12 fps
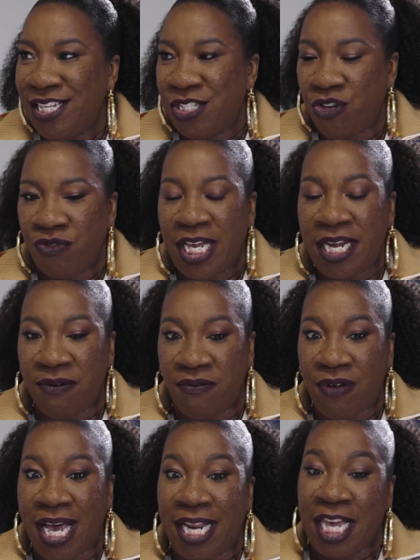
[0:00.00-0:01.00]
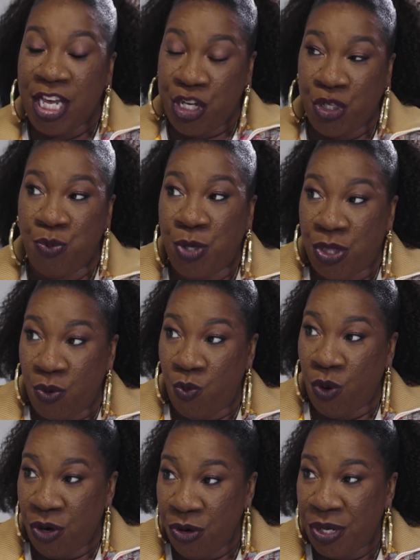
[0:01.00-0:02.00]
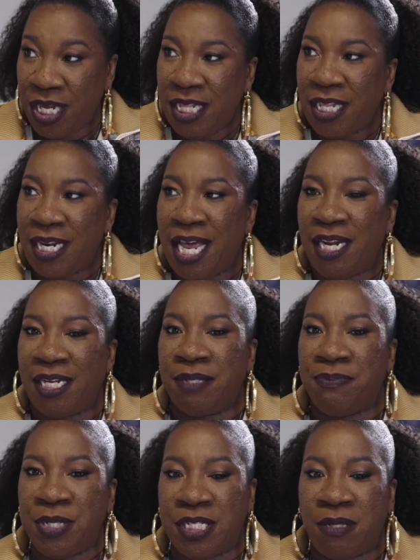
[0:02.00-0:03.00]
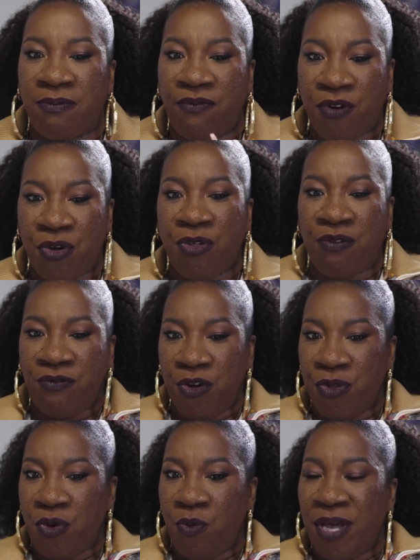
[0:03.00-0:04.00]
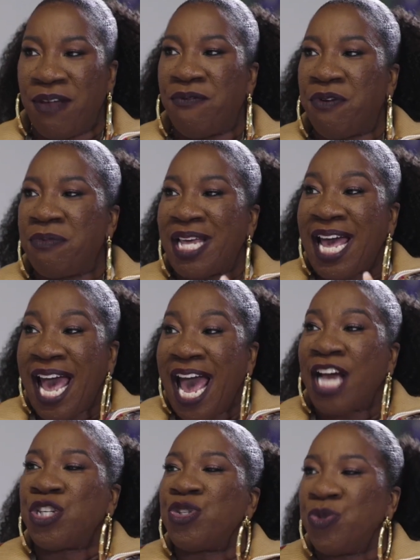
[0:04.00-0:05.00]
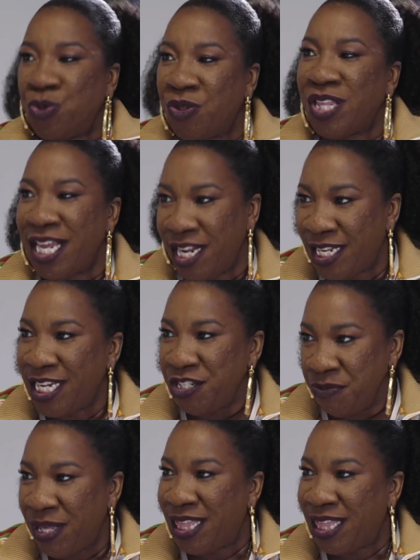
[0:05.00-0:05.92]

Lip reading: So if they can find issue with the work, then that puts them further and further away from the actual thing that they should be